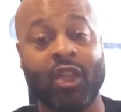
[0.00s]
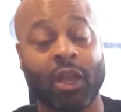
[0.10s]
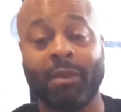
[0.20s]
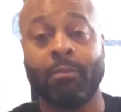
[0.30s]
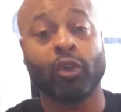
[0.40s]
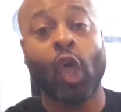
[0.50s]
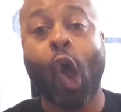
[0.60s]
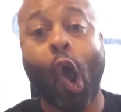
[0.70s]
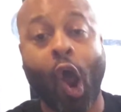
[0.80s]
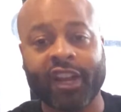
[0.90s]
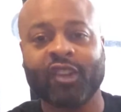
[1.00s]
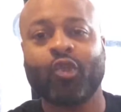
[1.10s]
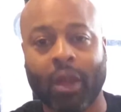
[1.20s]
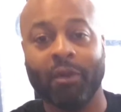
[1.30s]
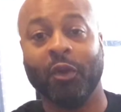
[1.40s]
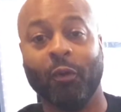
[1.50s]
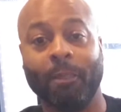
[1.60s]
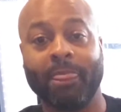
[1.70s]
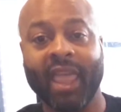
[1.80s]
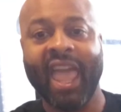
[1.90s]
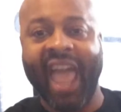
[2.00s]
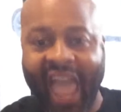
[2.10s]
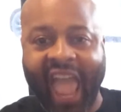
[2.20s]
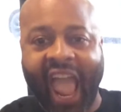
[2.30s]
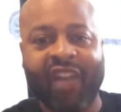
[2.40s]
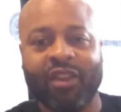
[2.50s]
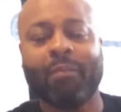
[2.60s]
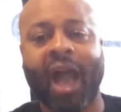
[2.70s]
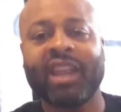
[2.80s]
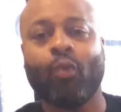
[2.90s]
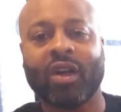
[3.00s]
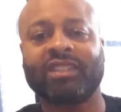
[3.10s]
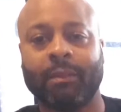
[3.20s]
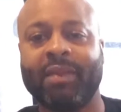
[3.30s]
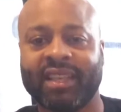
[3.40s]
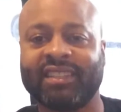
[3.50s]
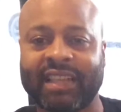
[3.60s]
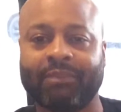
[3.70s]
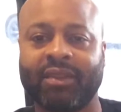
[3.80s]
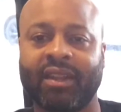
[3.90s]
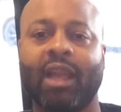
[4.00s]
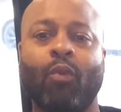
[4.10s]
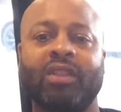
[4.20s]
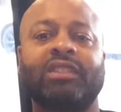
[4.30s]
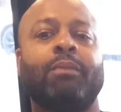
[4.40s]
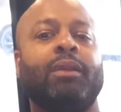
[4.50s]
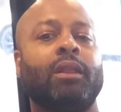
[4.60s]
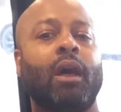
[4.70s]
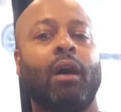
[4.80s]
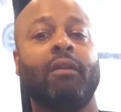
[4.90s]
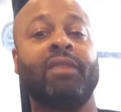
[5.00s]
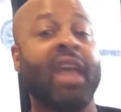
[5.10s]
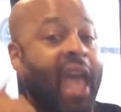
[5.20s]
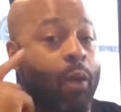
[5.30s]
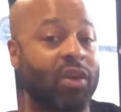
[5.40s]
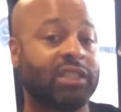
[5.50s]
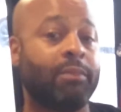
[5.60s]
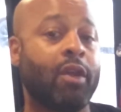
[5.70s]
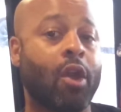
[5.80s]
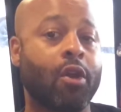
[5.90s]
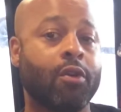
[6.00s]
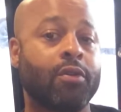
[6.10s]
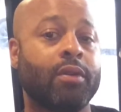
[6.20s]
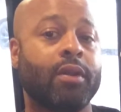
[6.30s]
You could be the most hardened criminal. Everybody wants to be accepted and wants to be loved and wants to be heard.